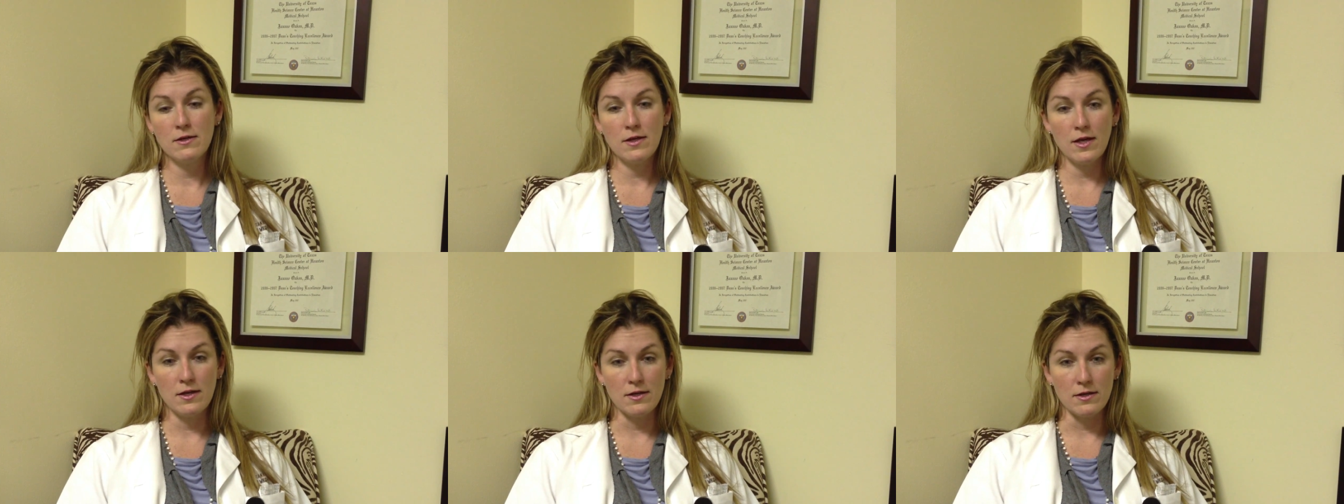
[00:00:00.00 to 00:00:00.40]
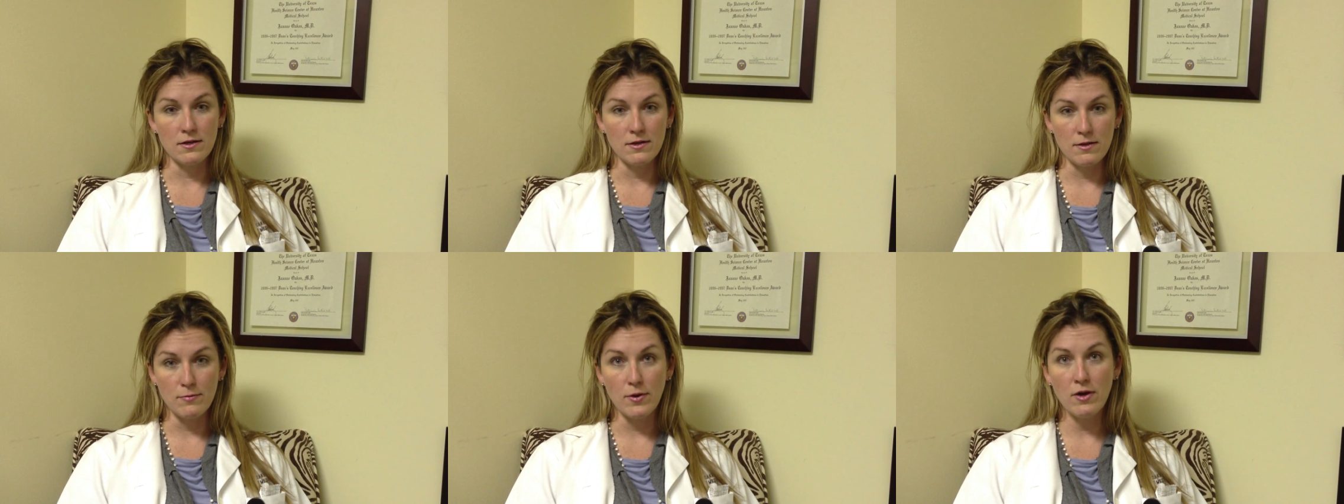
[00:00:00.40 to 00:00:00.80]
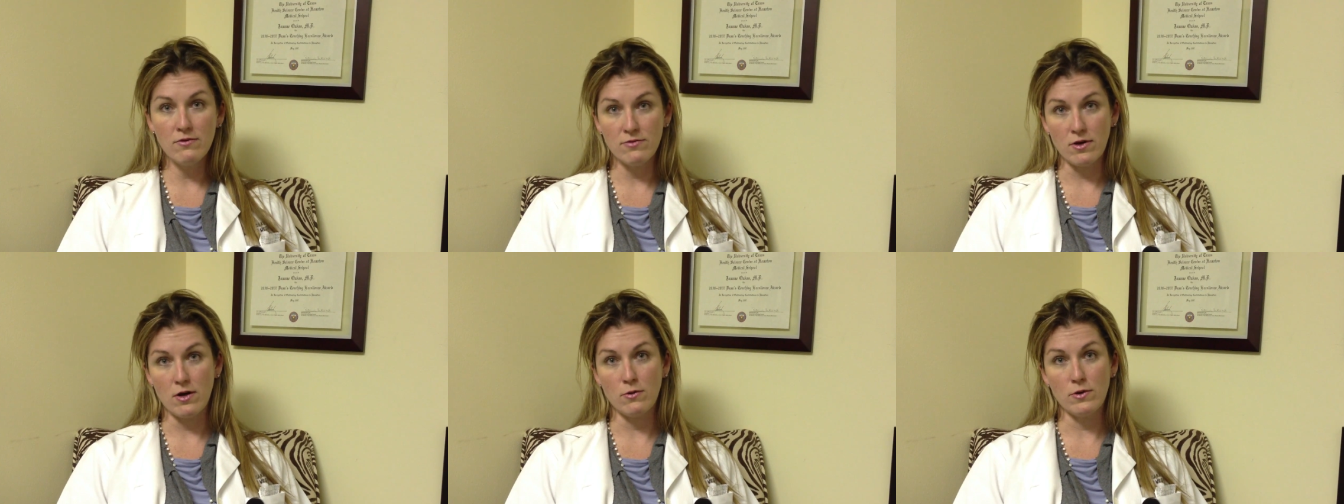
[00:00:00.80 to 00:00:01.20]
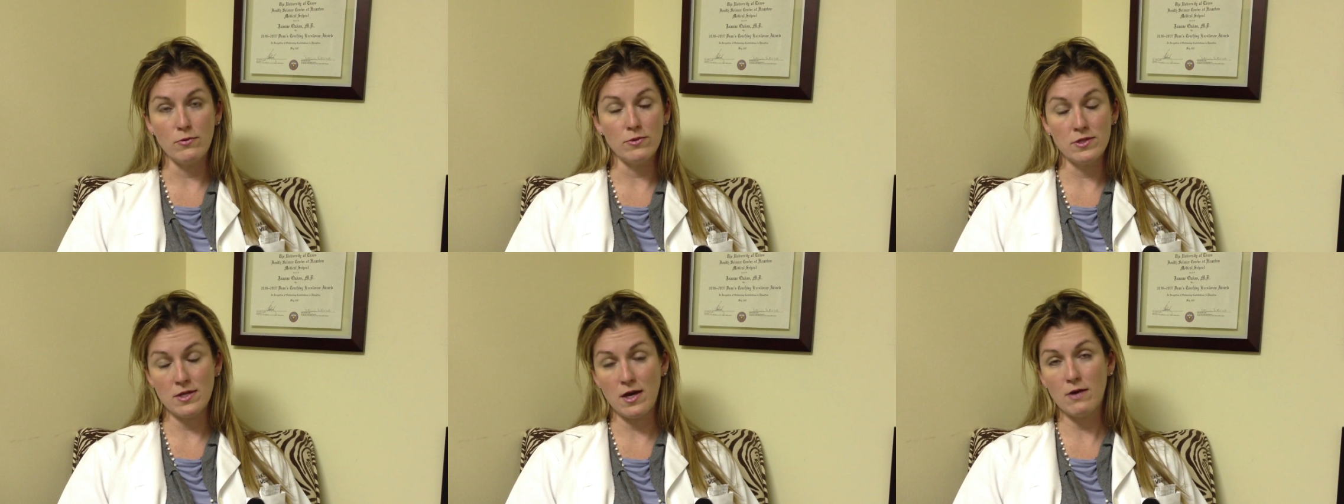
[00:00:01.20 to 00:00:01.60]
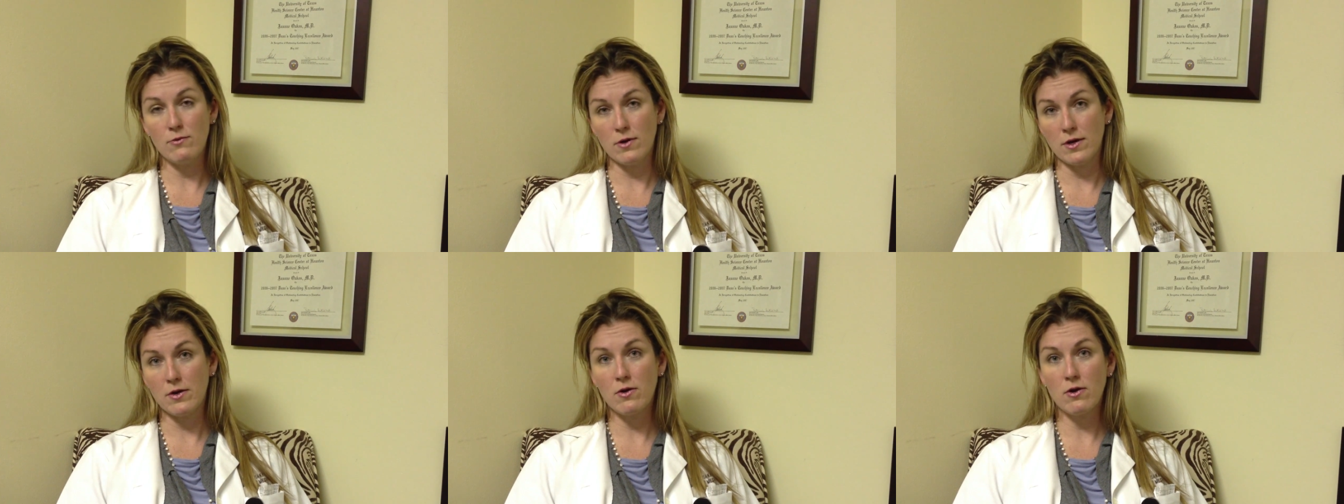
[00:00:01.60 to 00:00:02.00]
And above all, we would not
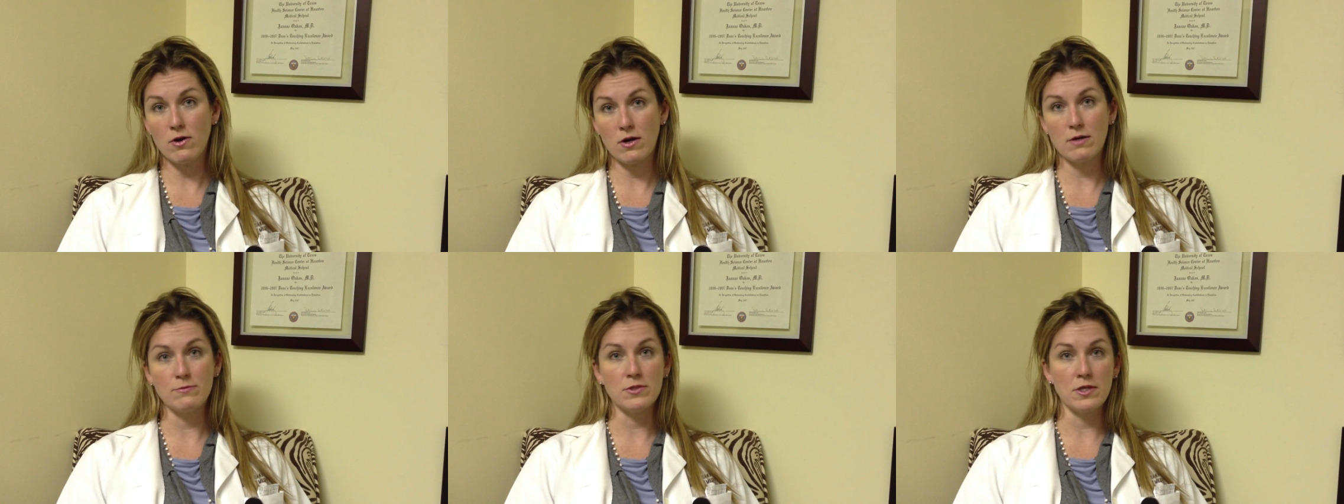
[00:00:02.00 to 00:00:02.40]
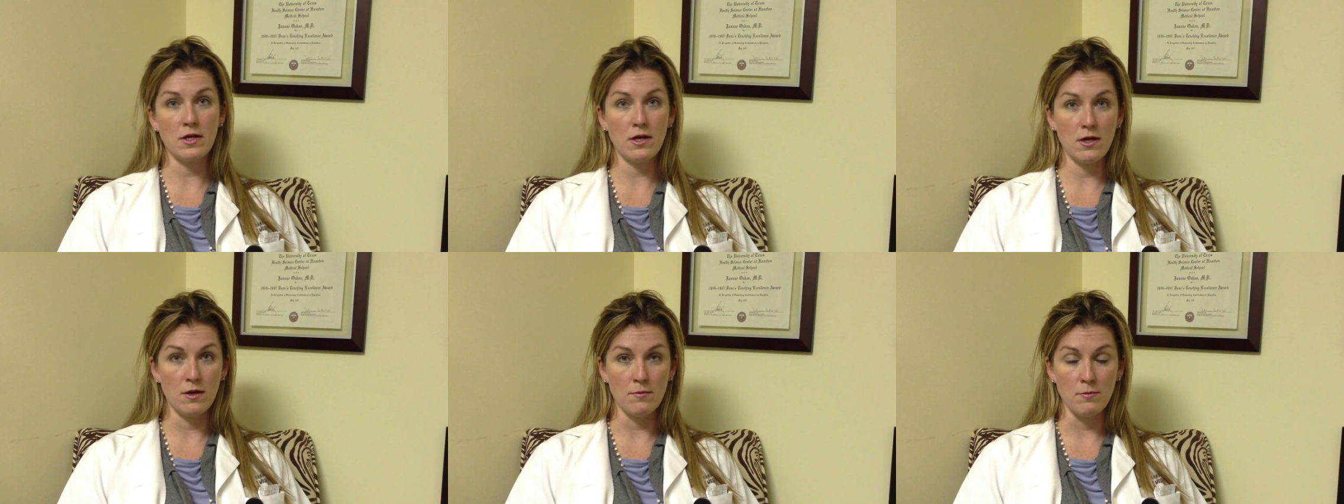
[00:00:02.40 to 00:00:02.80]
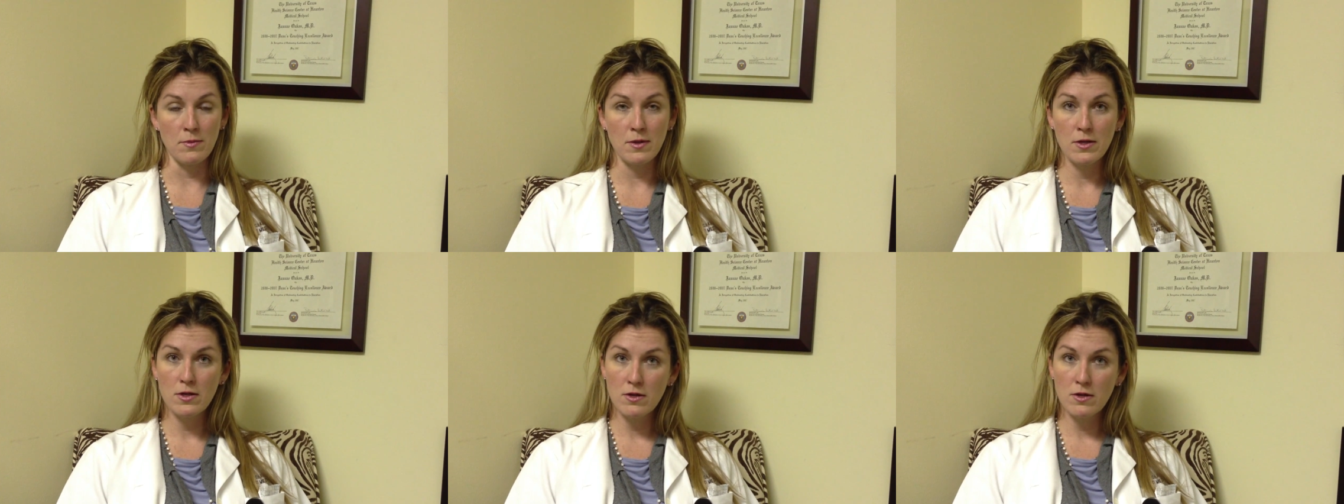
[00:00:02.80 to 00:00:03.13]
want harm to come